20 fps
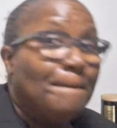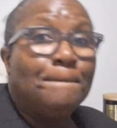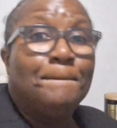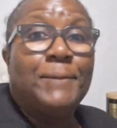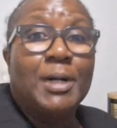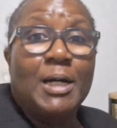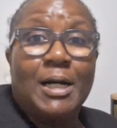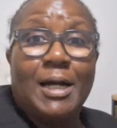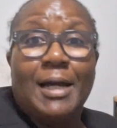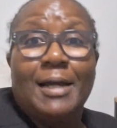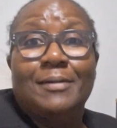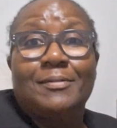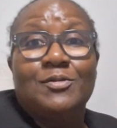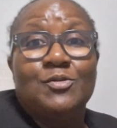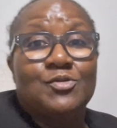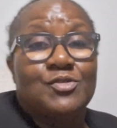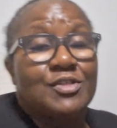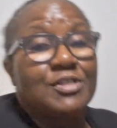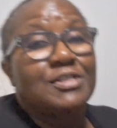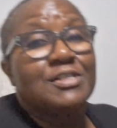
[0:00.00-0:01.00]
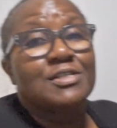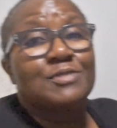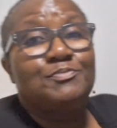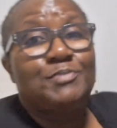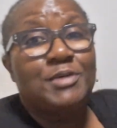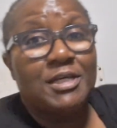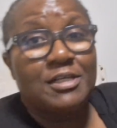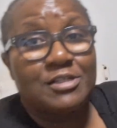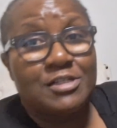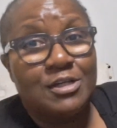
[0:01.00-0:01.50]
but you see this
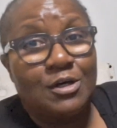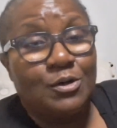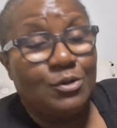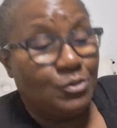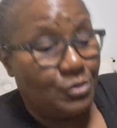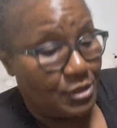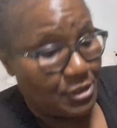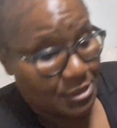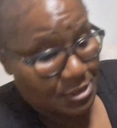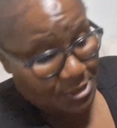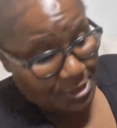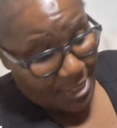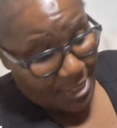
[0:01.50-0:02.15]
big tote? It's